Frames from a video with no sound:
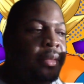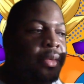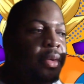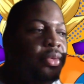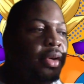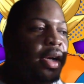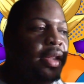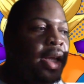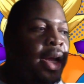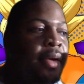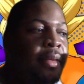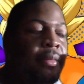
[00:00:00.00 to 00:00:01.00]
I'm trying to
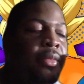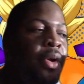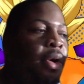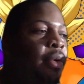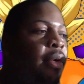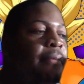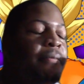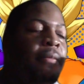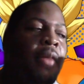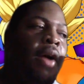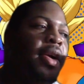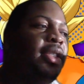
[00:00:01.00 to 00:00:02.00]
think, you know,
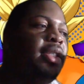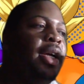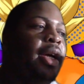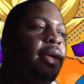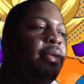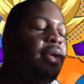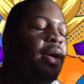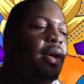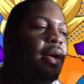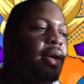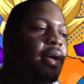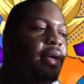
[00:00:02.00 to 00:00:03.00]
I already said,
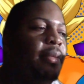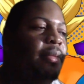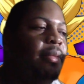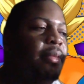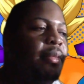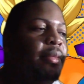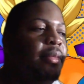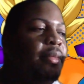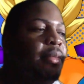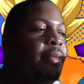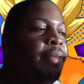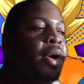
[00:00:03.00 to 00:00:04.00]
uh,
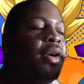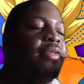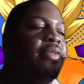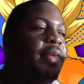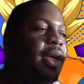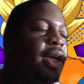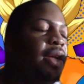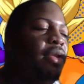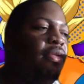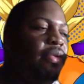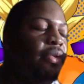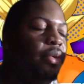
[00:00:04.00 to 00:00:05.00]
Burter from the
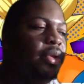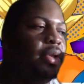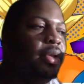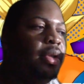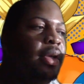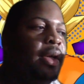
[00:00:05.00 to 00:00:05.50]
Ginyu Force.